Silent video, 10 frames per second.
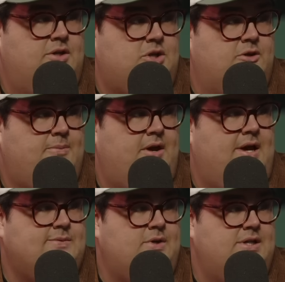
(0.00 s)
show at the Bell
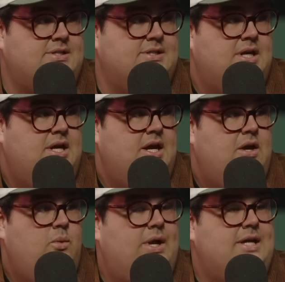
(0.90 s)
House once.
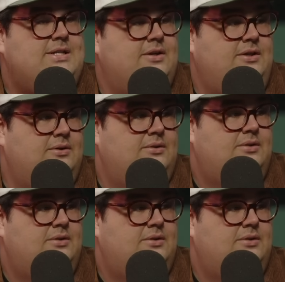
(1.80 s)
When I tell you,